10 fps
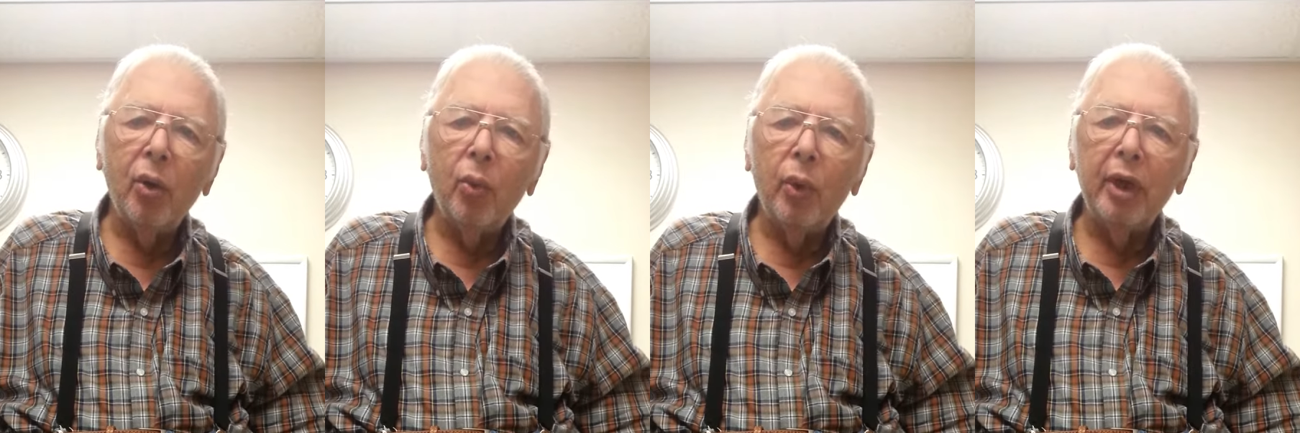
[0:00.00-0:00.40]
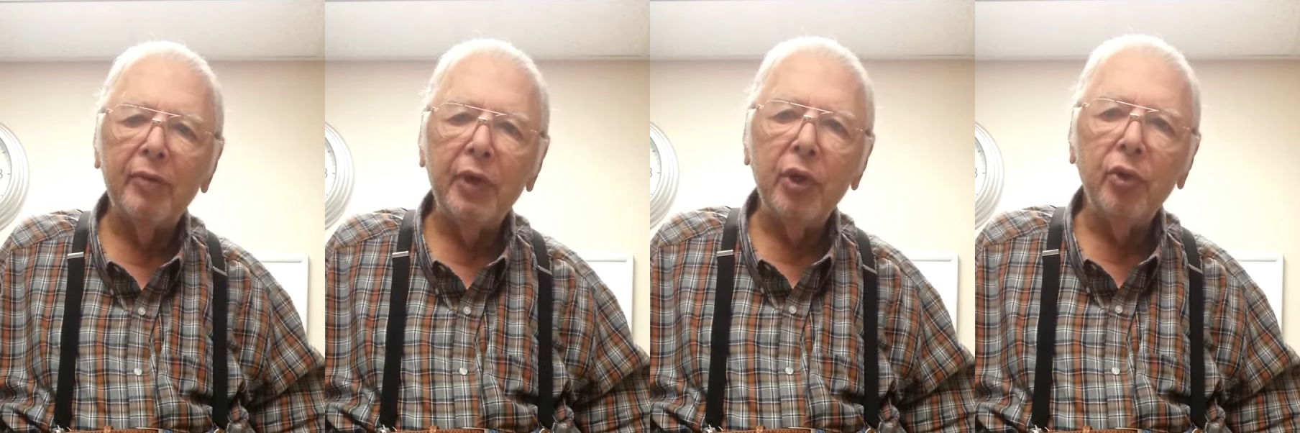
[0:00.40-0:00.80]

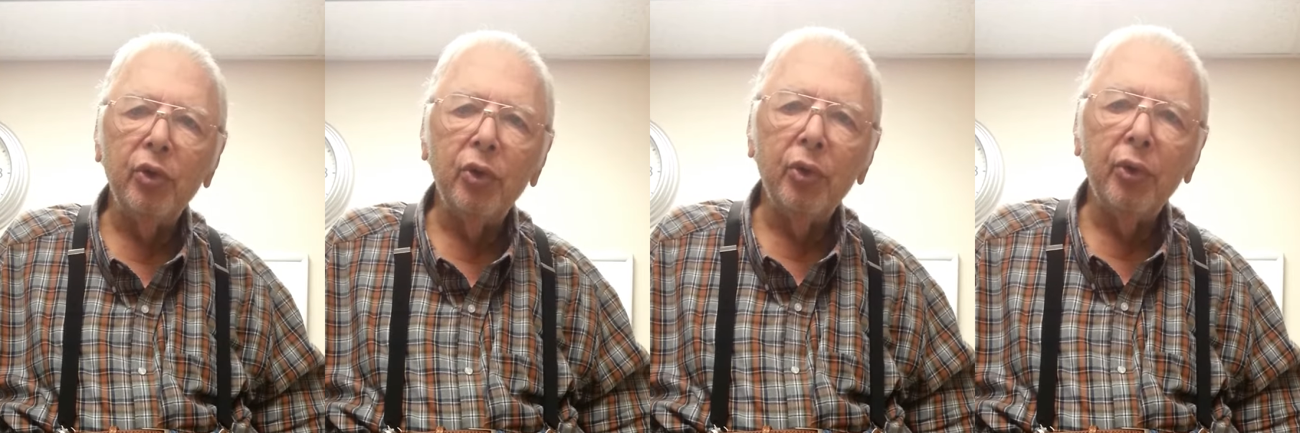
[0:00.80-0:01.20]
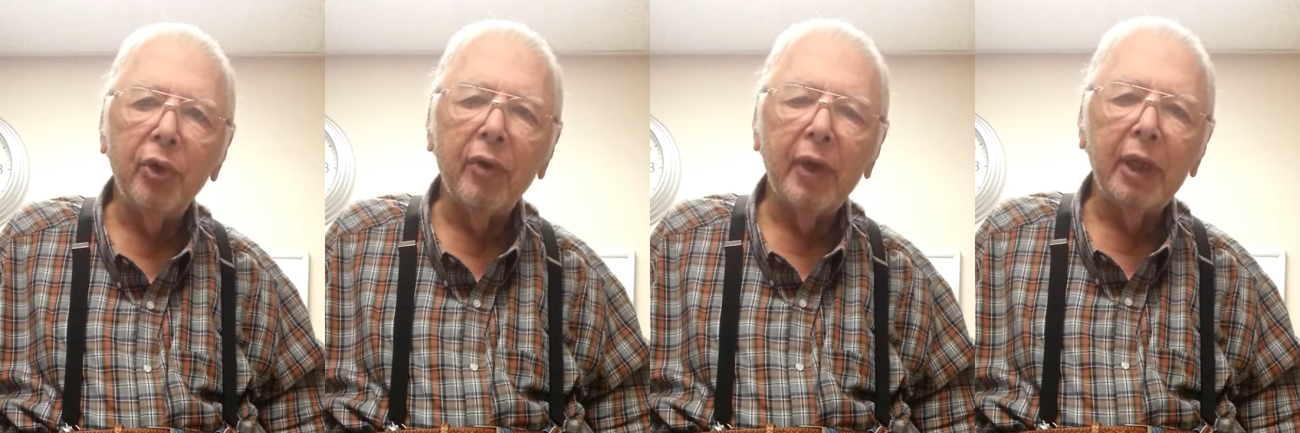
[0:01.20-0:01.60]
Whatever you do, the
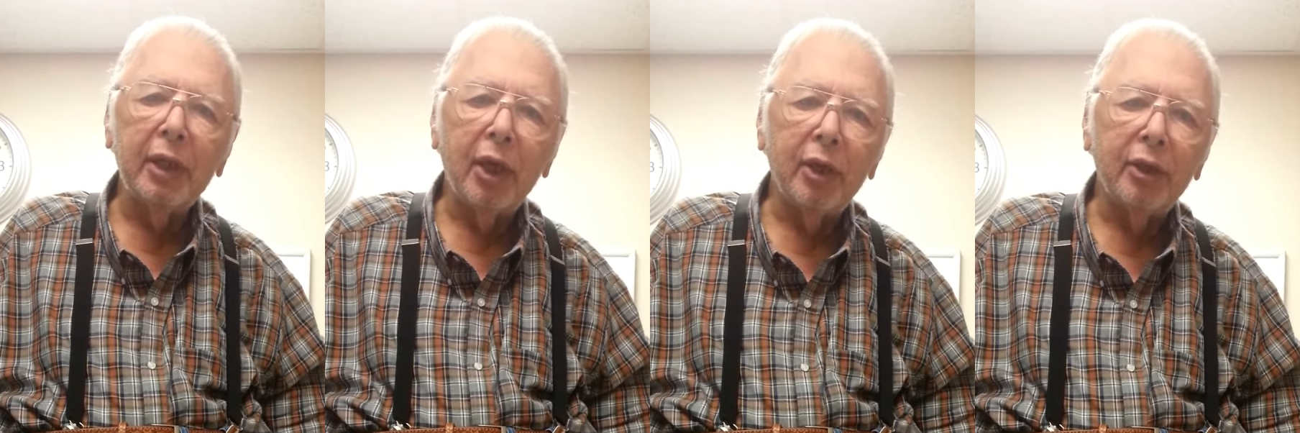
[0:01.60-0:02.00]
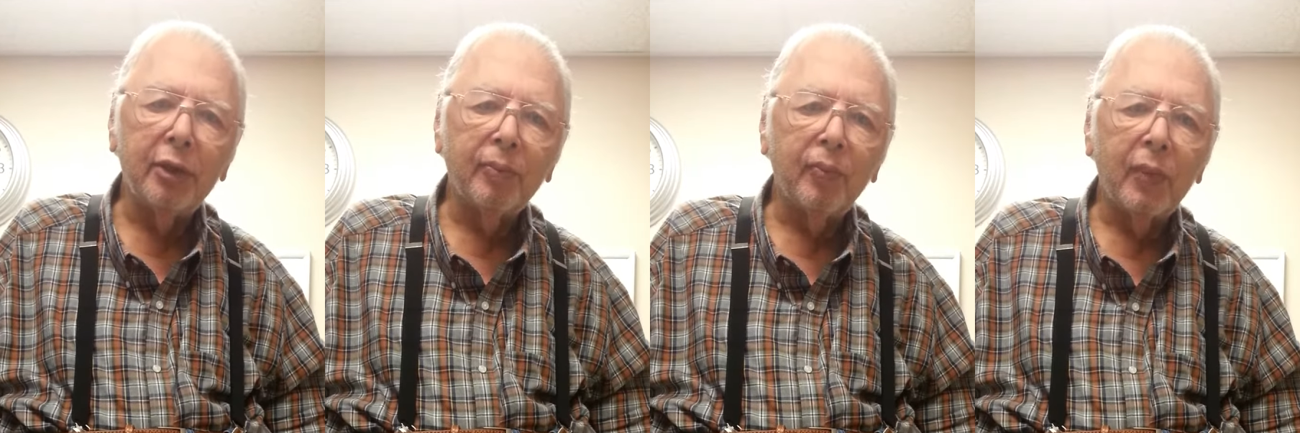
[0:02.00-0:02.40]
gorilla does.
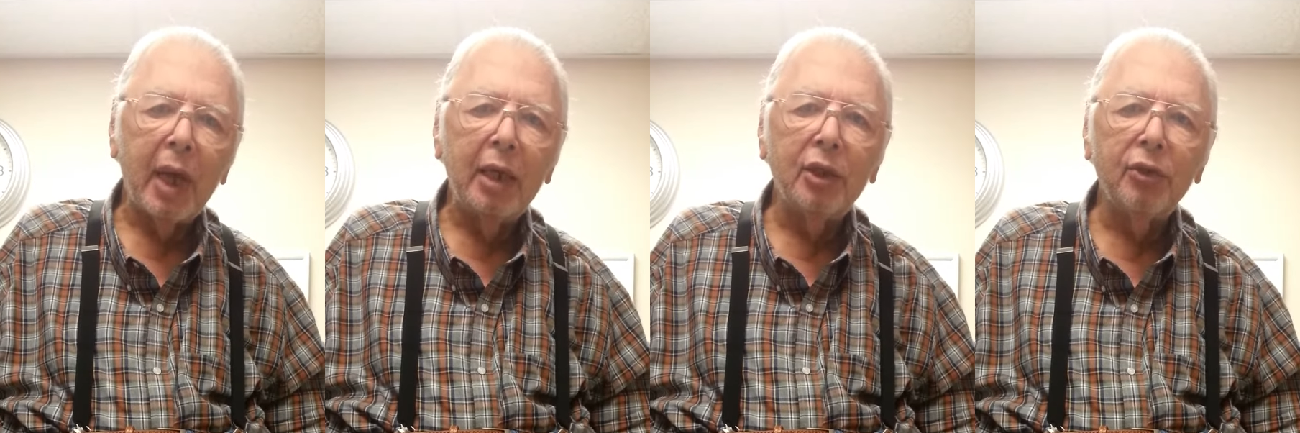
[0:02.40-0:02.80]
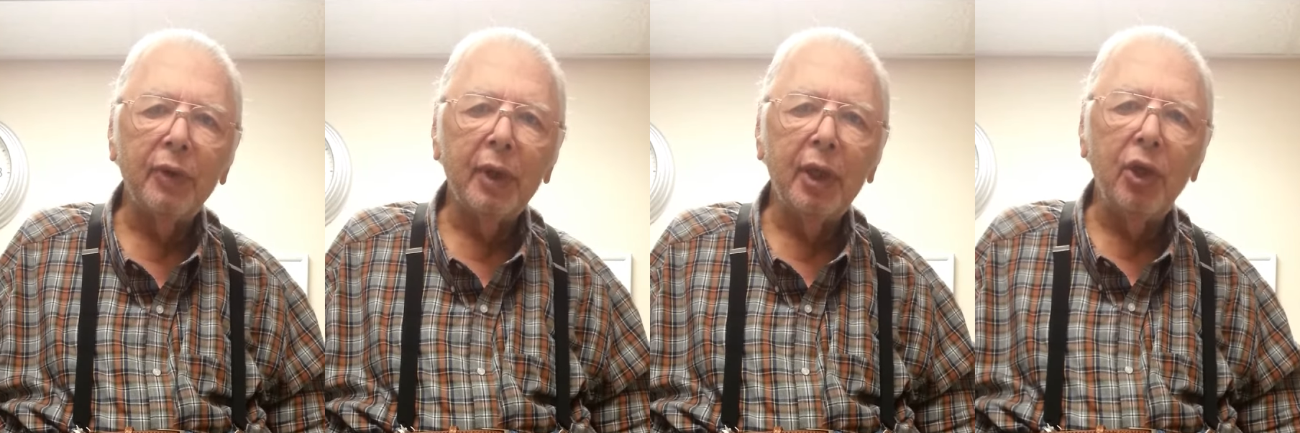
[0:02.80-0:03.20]
And it's
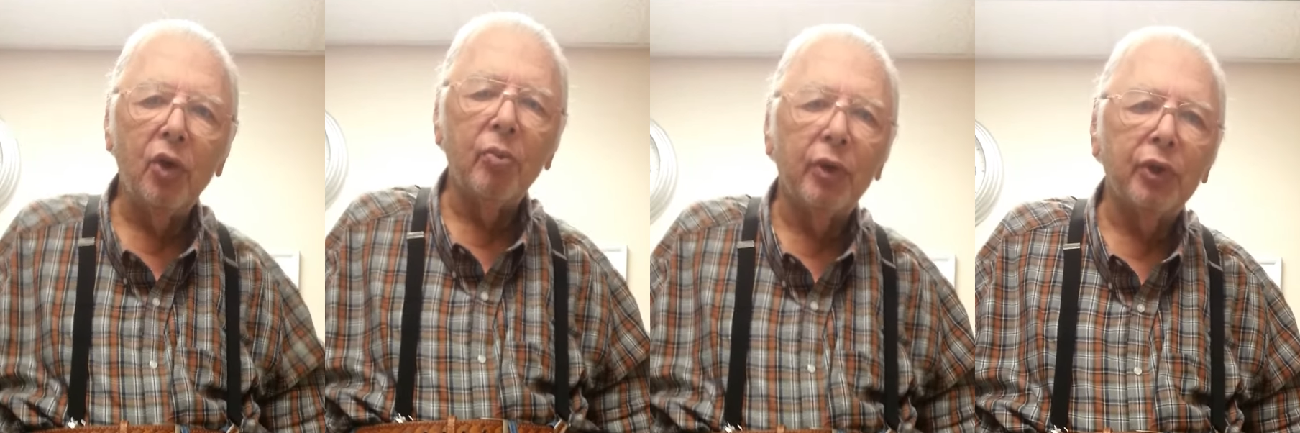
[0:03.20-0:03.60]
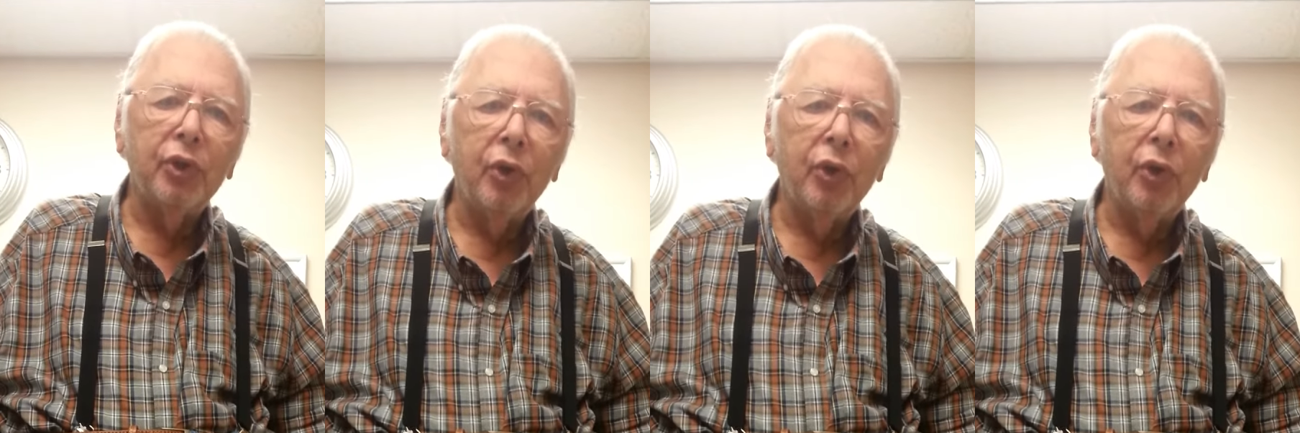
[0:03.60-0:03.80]
really humorous.